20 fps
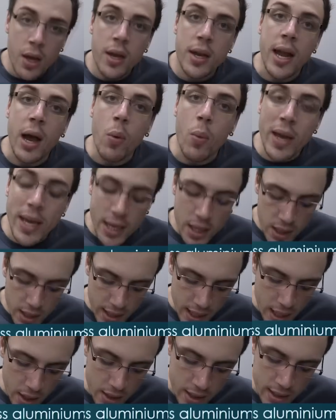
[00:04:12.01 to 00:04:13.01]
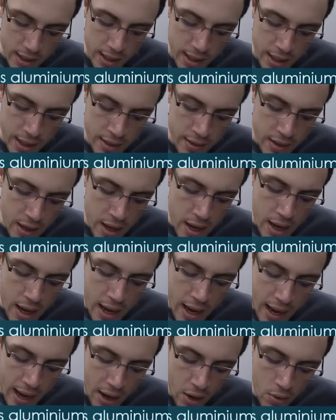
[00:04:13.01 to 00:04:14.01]
Now we can calculate
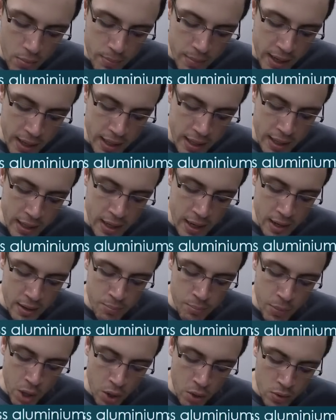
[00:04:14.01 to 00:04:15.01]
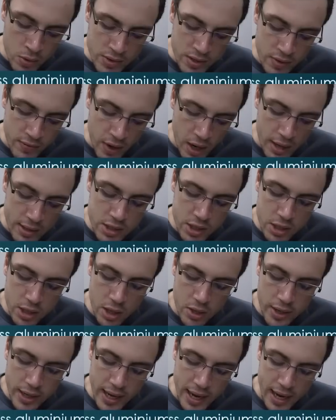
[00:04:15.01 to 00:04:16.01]
how many moles of
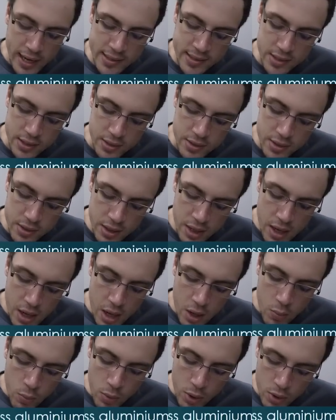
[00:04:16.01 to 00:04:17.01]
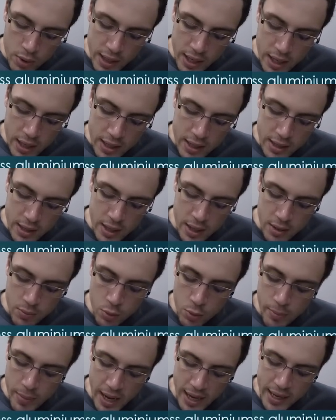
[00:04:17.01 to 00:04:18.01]
hydrochloric acid will
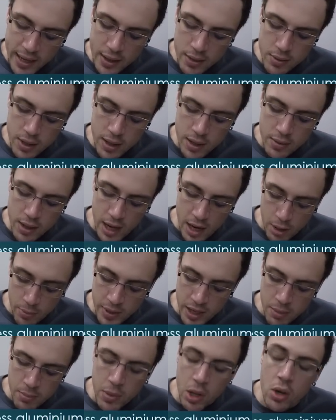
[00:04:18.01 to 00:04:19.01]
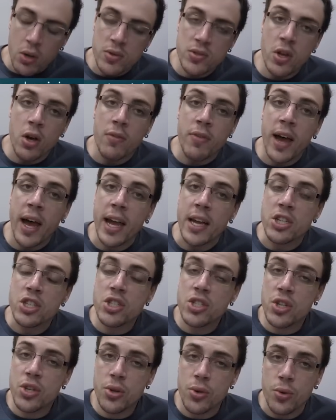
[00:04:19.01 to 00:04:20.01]
make how many moles of
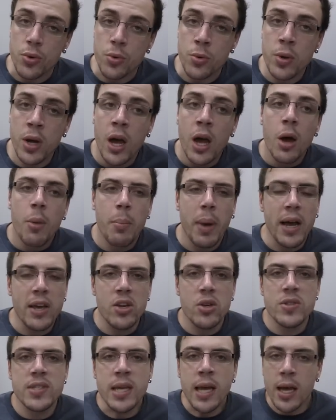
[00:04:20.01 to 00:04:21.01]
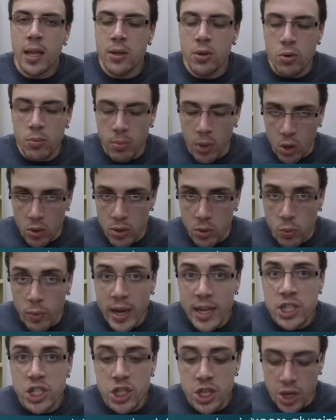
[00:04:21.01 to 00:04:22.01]
H2 by using our little molar
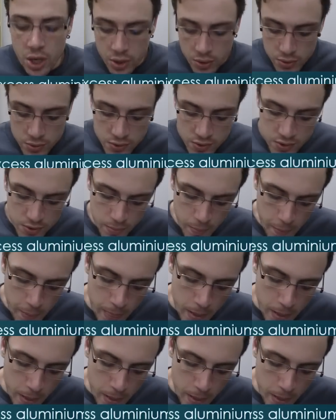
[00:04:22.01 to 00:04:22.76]
ratios.